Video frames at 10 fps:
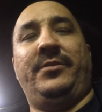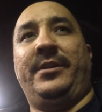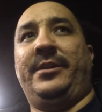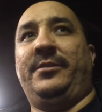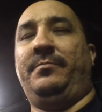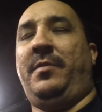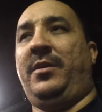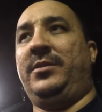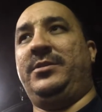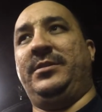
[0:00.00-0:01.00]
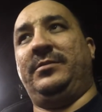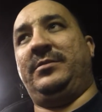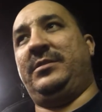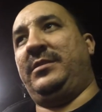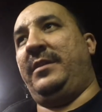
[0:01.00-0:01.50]
in here, parts
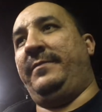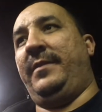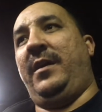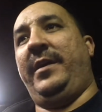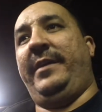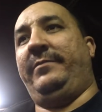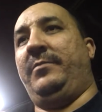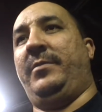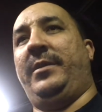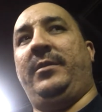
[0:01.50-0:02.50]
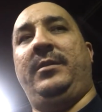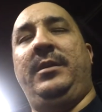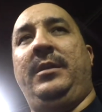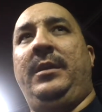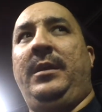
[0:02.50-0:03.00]
and stuff everywhere.
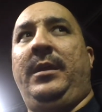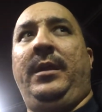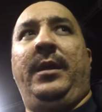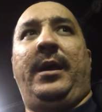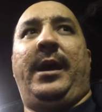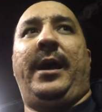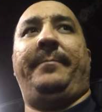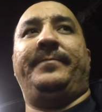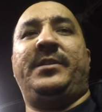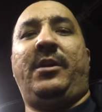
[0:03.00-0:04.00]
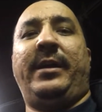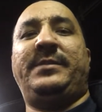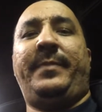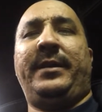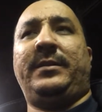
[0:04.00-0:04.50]
So I
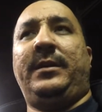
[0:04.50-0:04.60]
spent